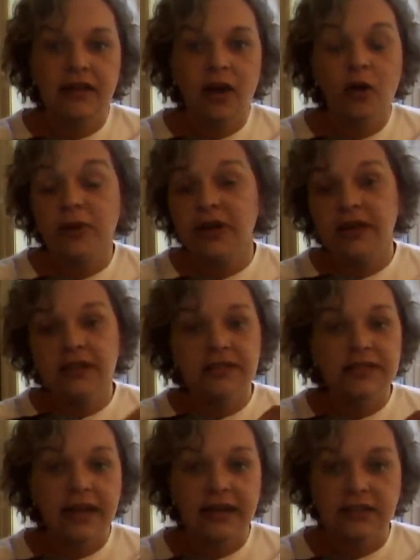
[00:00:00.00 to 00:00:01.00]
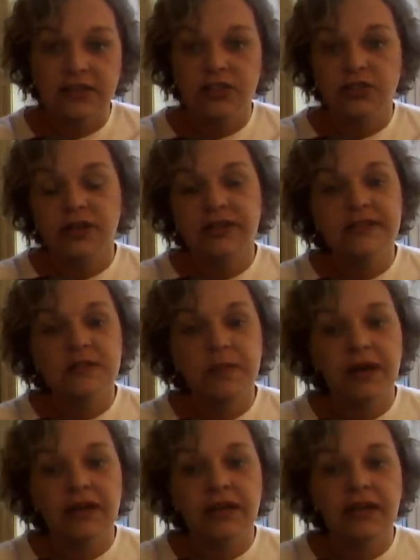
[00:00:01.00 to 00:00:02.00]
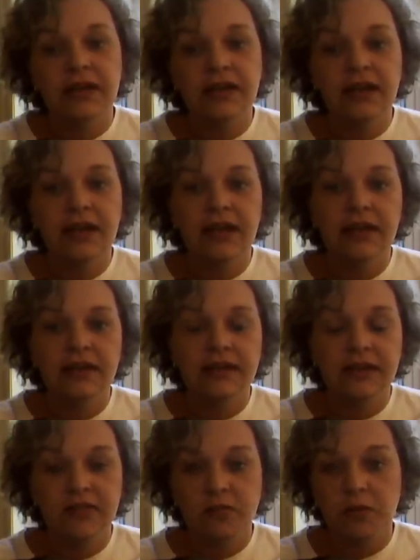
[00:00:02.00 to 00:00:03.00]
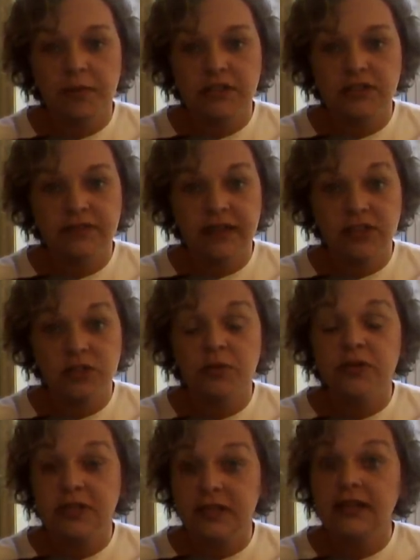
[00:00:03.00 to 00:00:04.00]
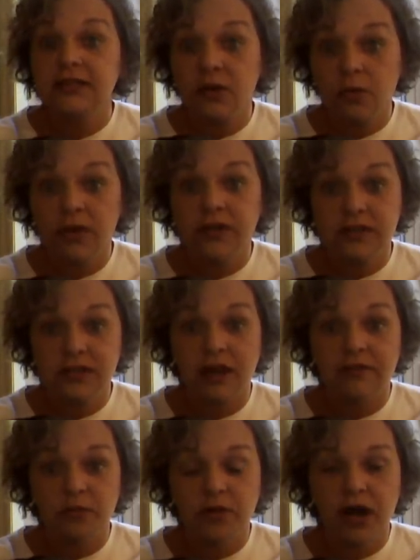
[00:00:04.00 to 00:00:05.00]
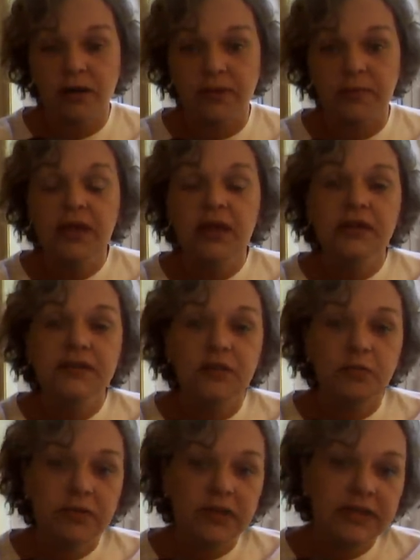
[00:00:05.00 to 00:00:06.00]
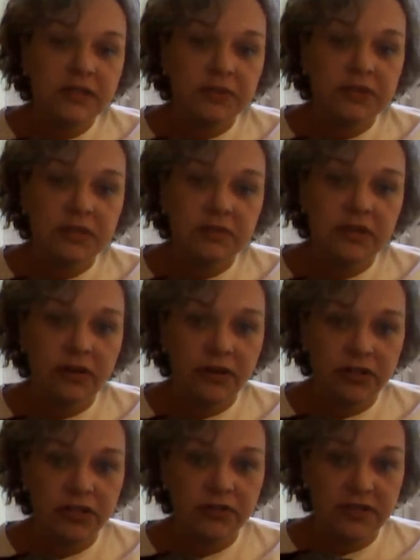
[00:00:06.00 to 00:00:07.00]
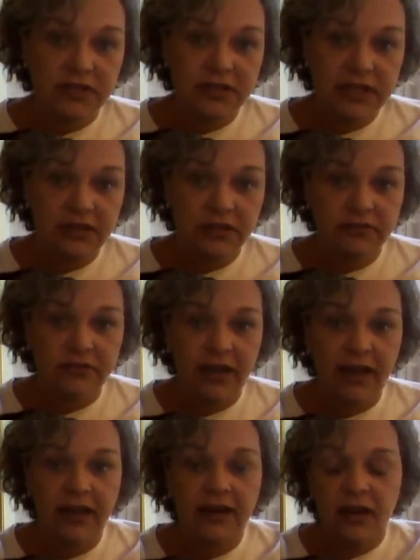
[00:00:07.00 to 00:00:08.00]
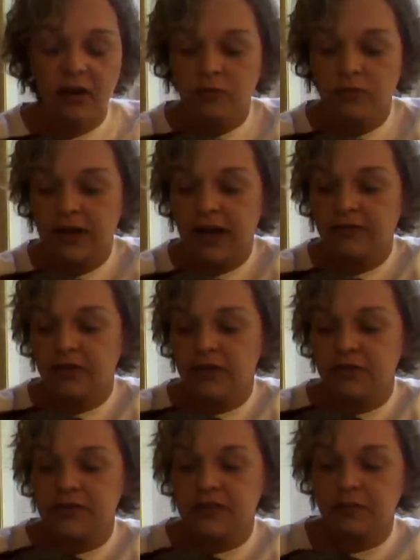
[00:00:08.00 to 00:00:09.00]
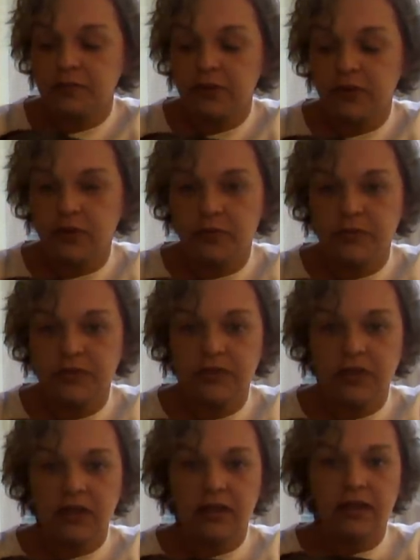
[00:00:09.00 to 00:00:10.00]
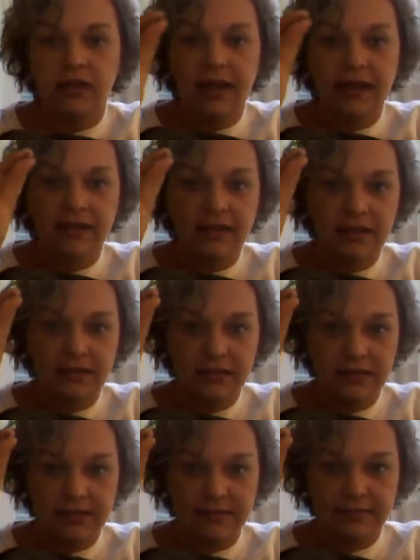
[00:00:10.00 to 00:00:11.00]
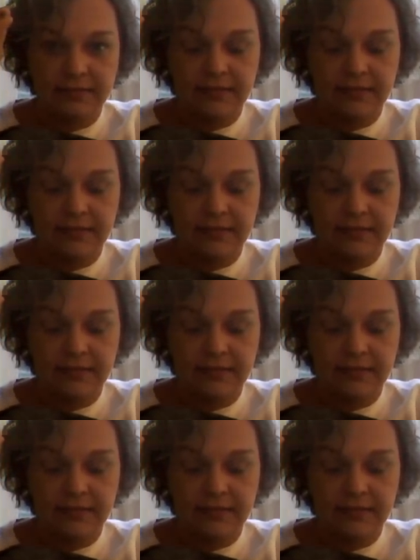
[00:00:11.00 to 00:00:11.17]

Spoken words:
oh my goodness, I can just treat this bunny and give them a bunch of vegetables and that's going to solve the problem. So please, we do encourage you to see your vet whenever you see poops like this.